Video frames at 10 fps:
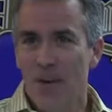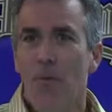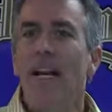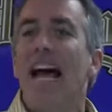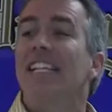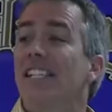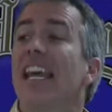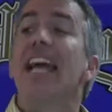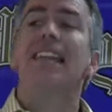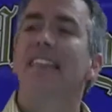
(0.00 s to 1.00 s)
When I
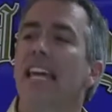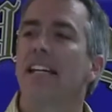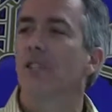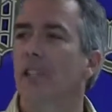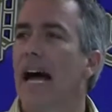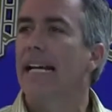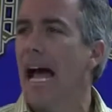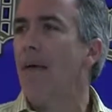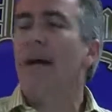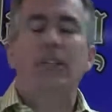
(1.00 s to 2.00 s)
say things like,
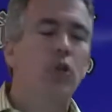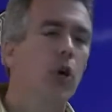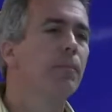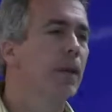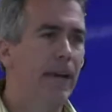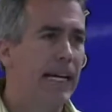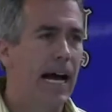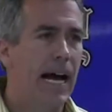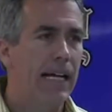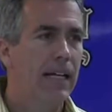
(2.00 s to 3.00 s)
I'm a term limit
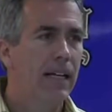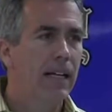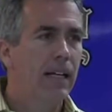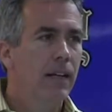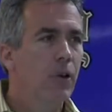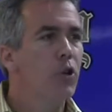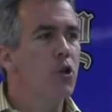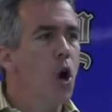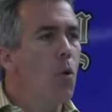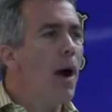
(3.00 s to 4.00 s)
guy,
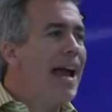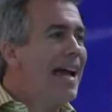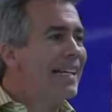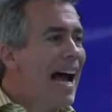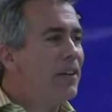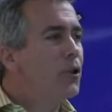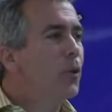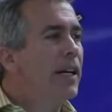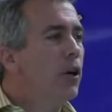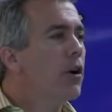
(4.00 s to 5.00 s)
there's no way on God's
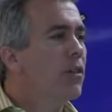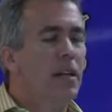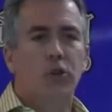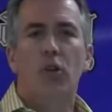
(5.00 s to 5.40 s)
green earth I'll